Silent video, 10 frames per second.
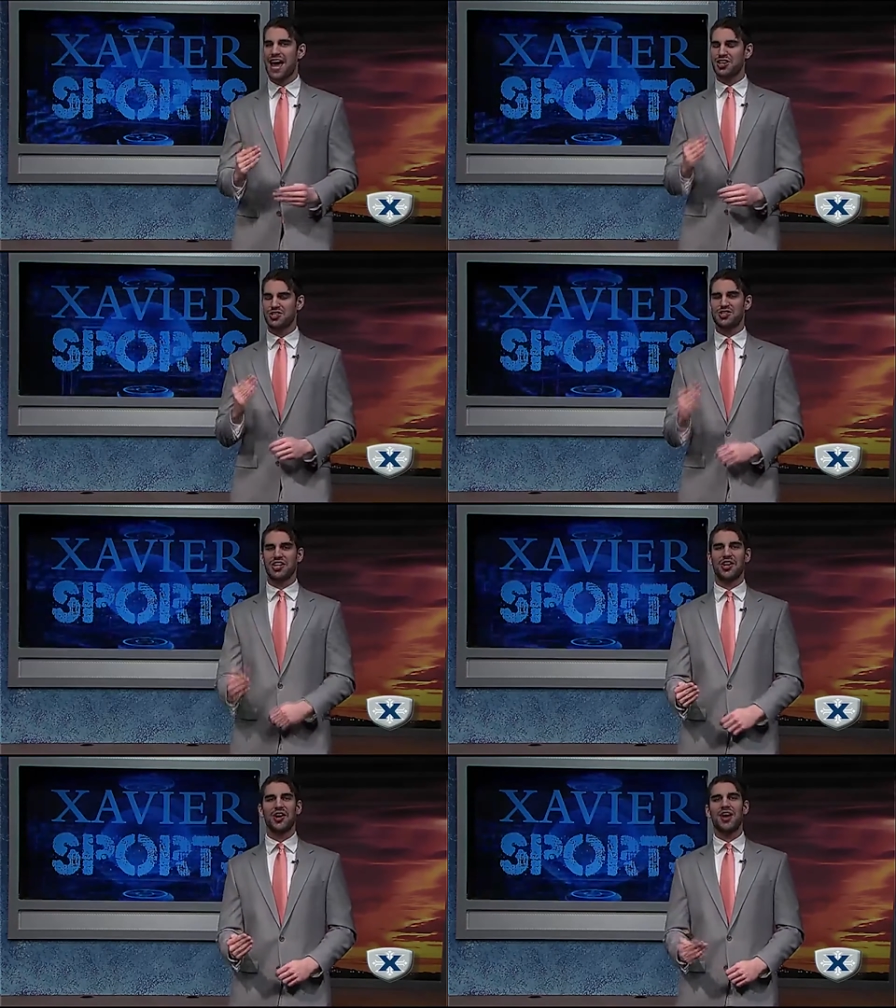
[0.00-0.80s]

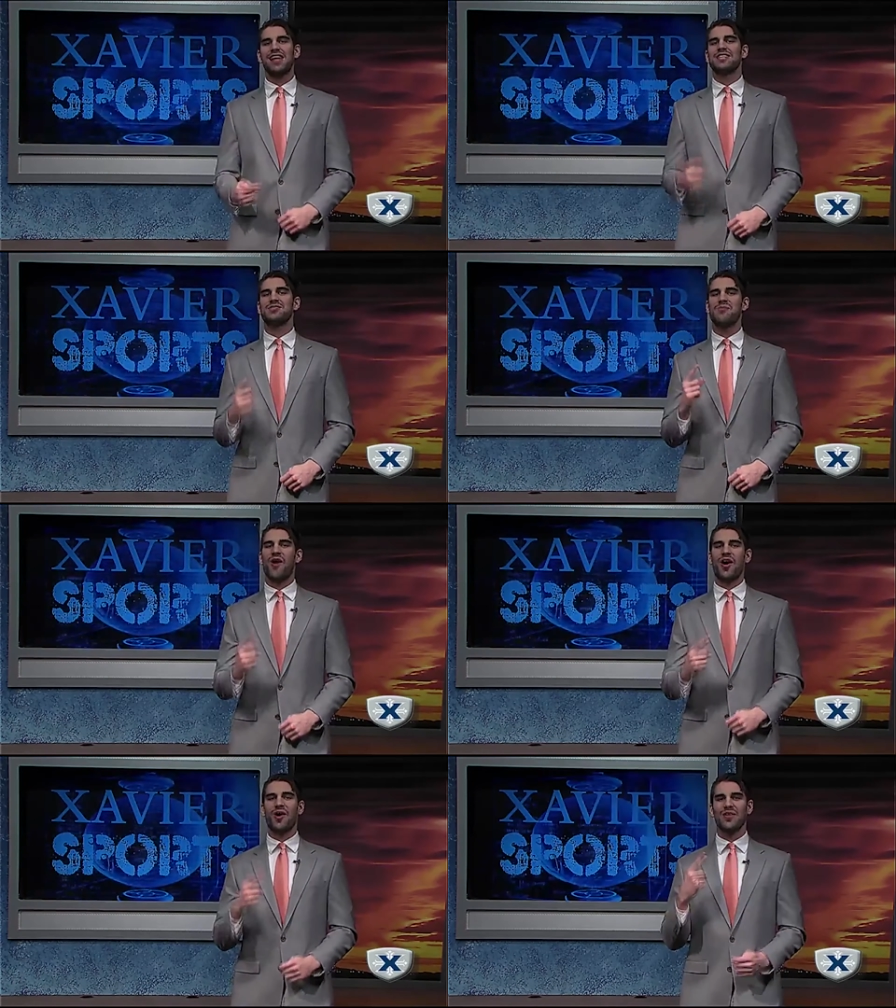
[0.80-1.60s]
next year,
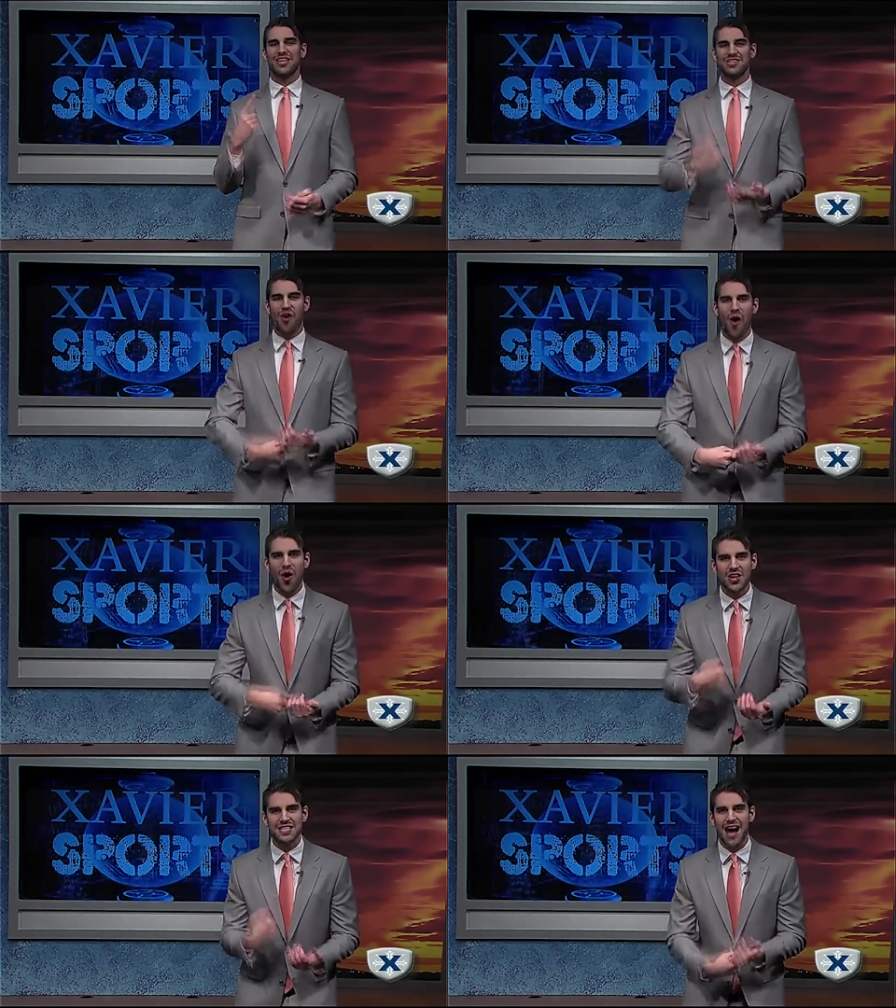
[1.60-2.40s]
tomorrow is
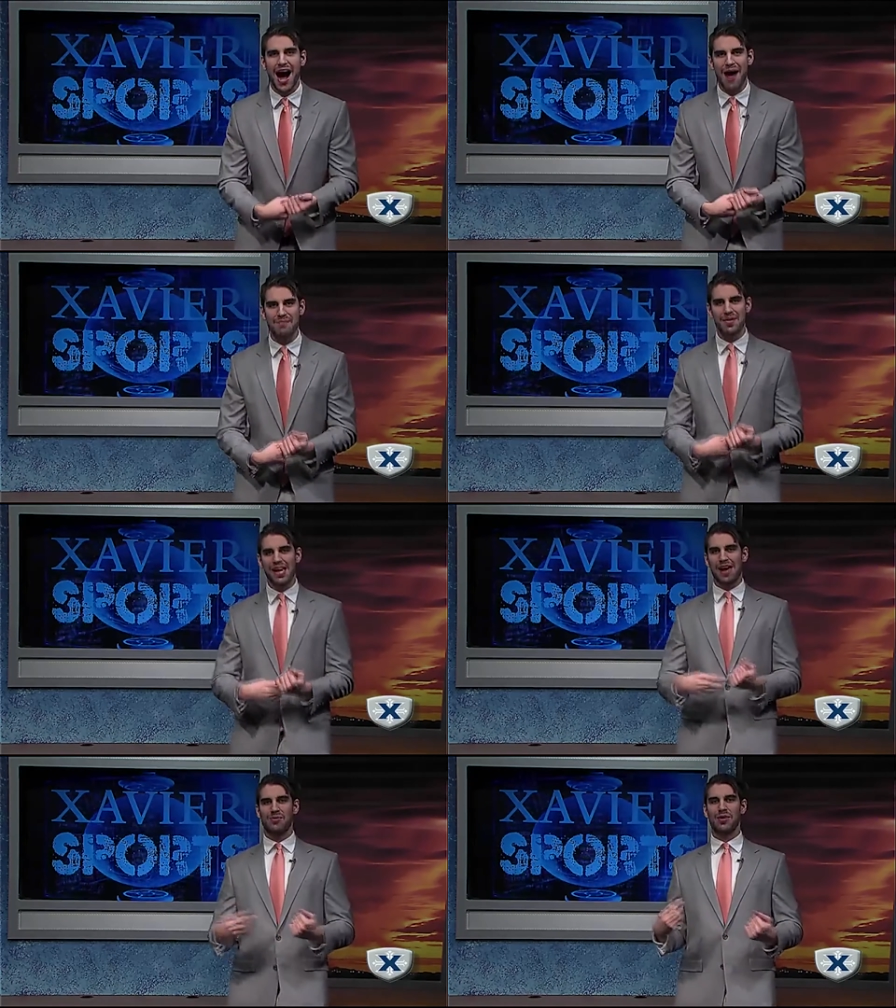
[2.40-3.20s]
our time,
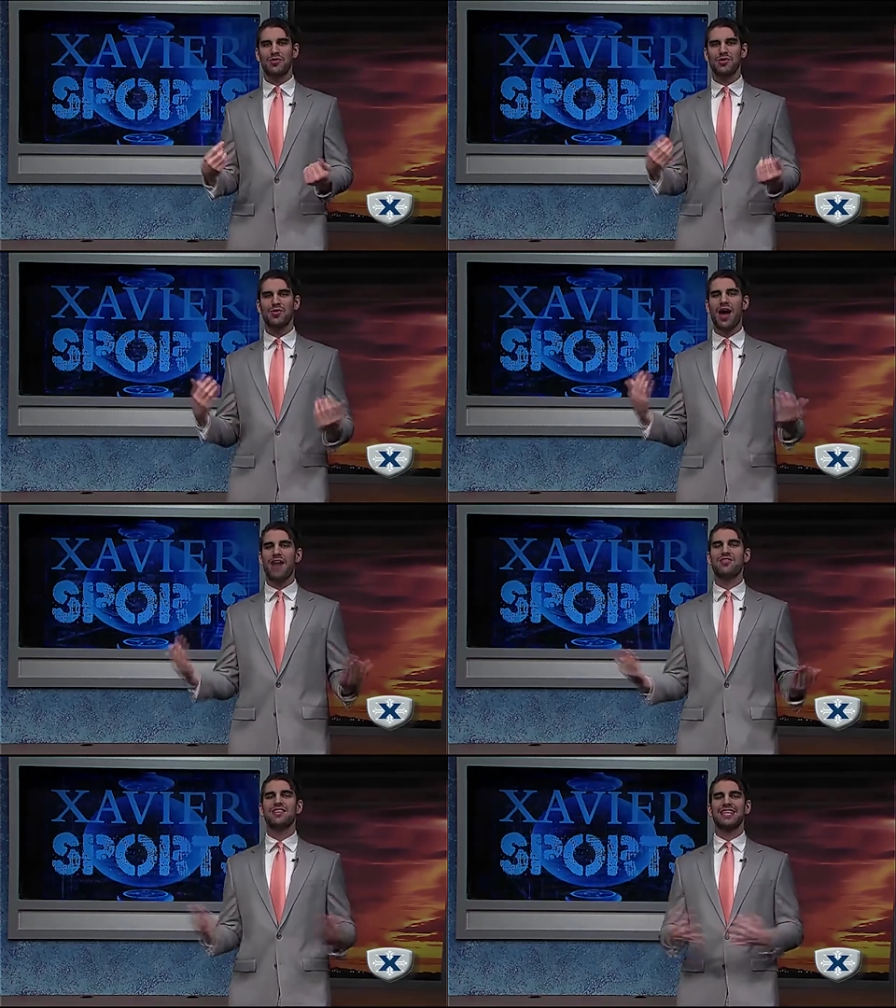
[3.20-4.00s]
and we will
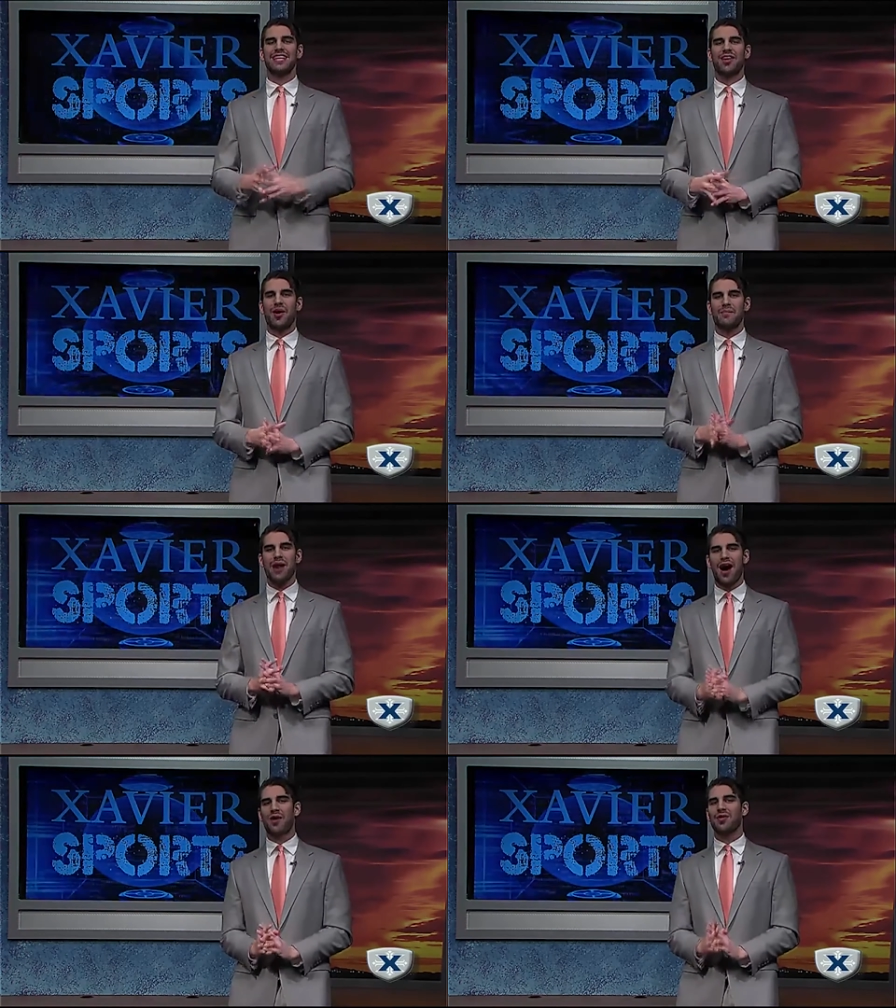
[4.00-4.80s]
do everything in
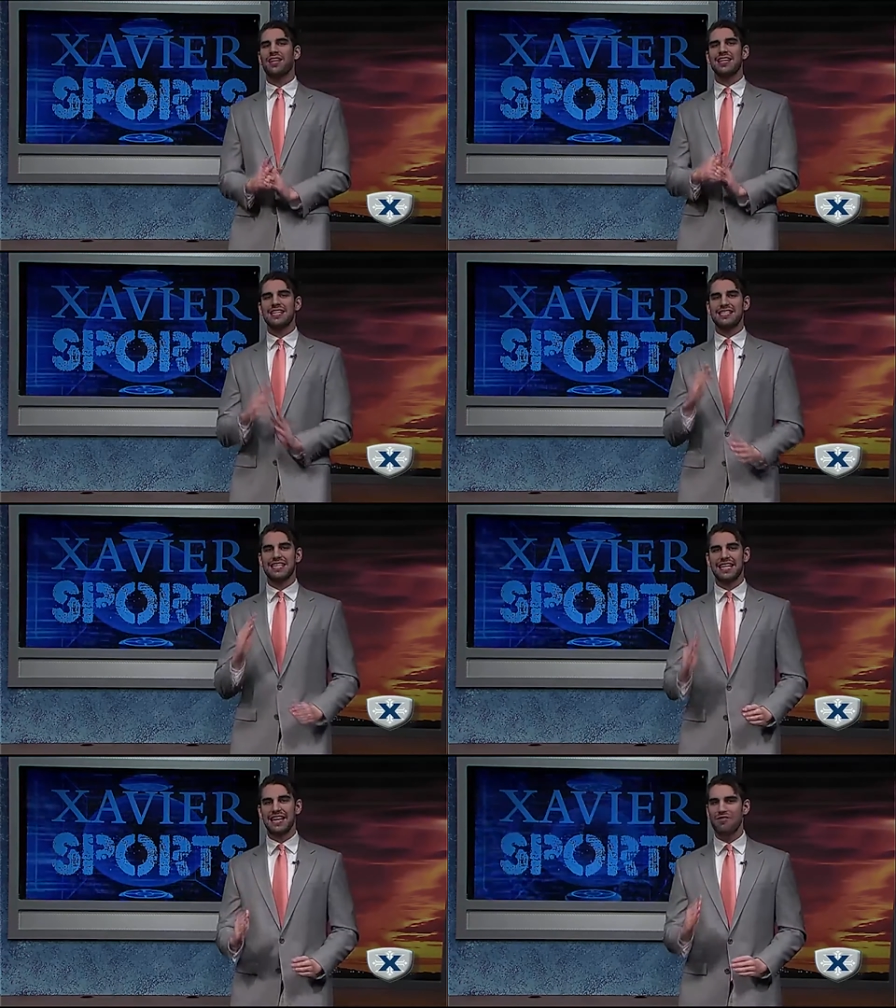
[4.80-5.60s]
our power
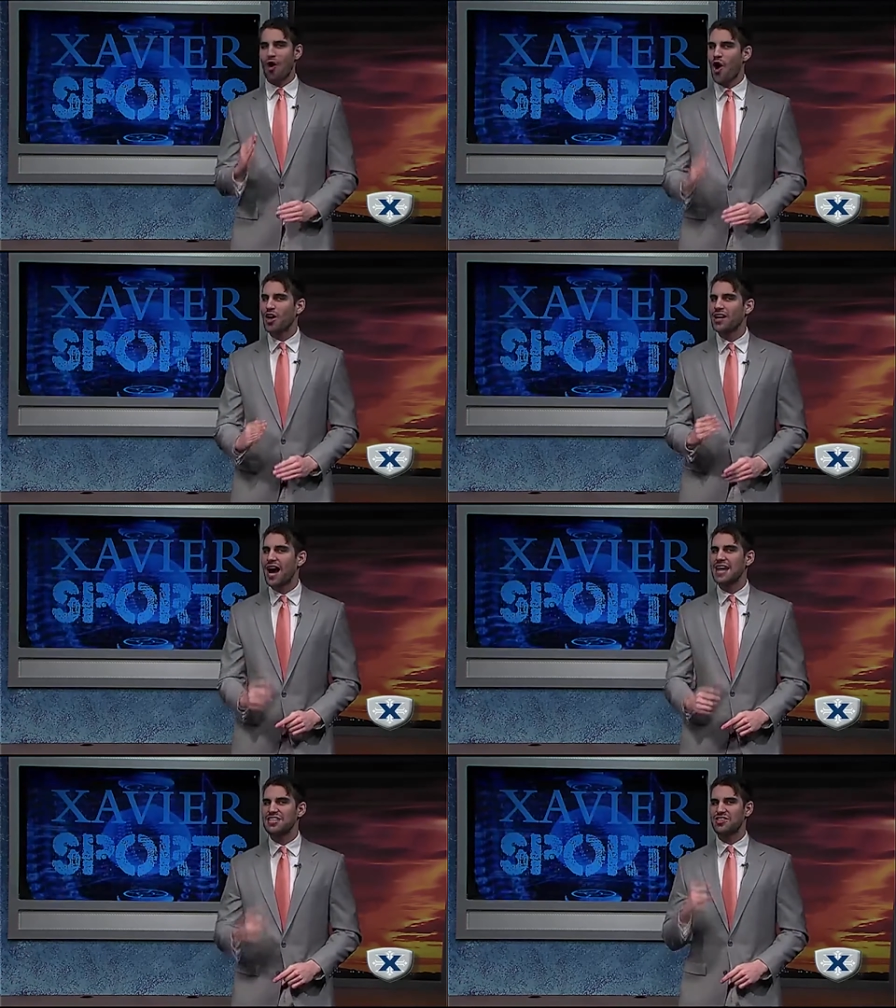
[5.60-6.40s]
to give our
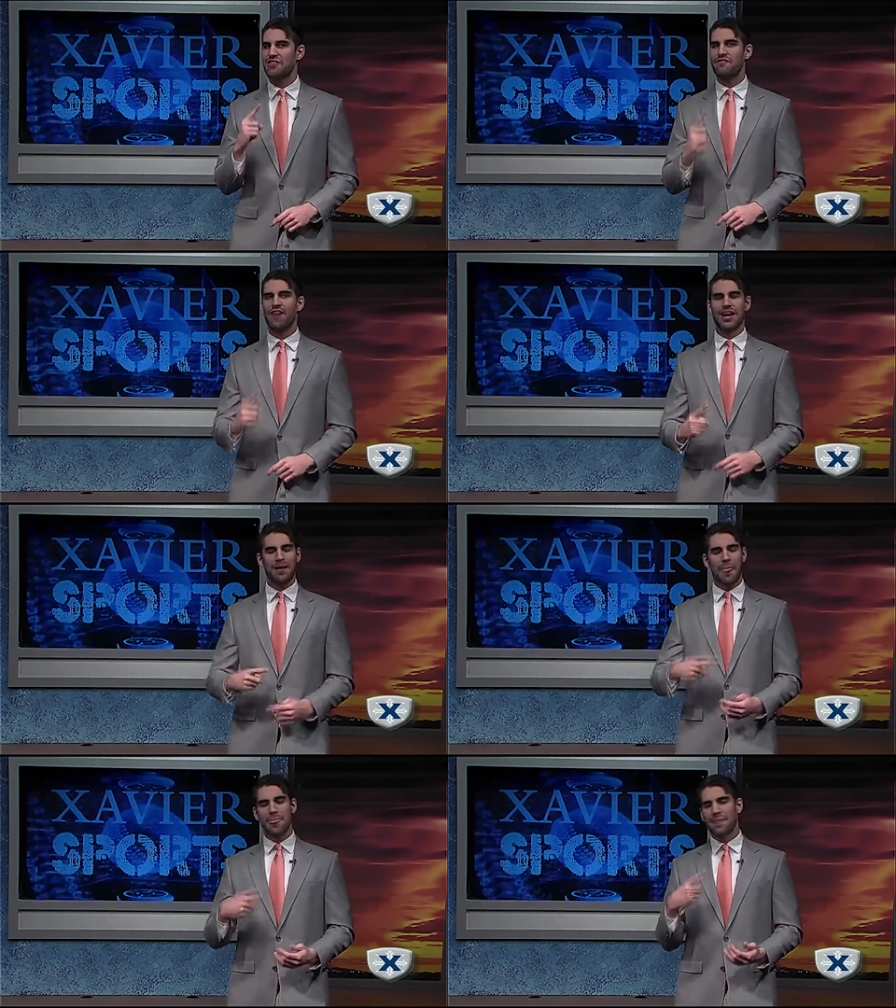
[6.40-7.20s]
guys the
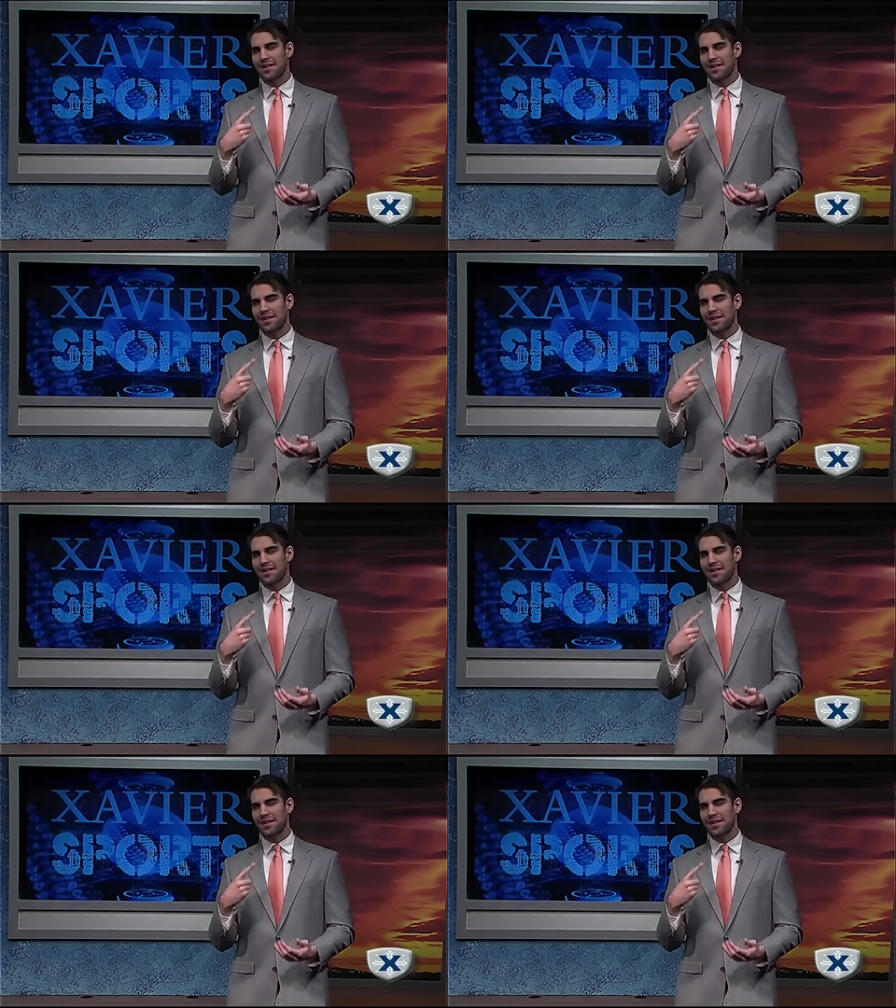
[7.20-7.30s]
fight,